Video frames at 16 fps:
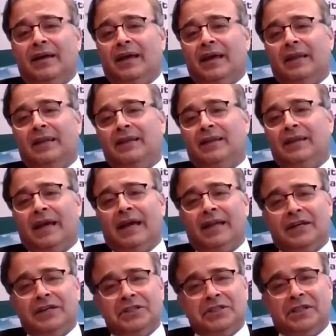in the
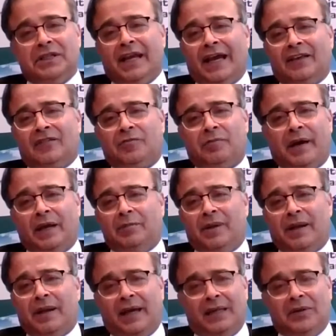energy gas
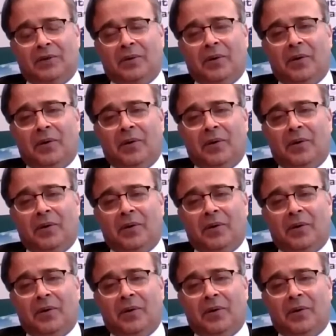pipeline.